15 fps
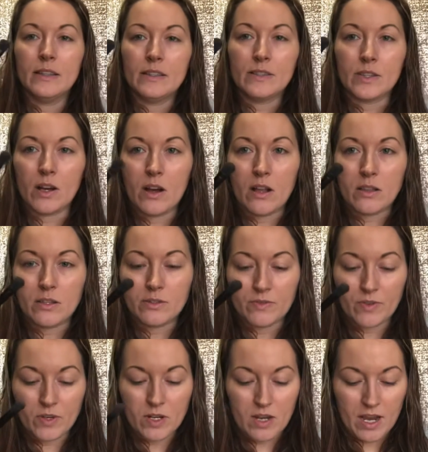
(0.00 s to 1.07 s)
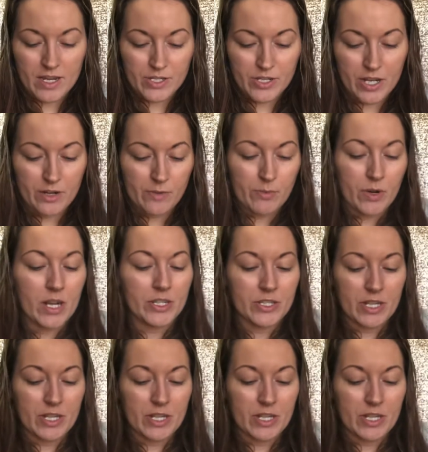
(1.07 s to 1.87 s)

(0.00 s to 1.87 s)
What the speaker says: the all over eyeshadow brush,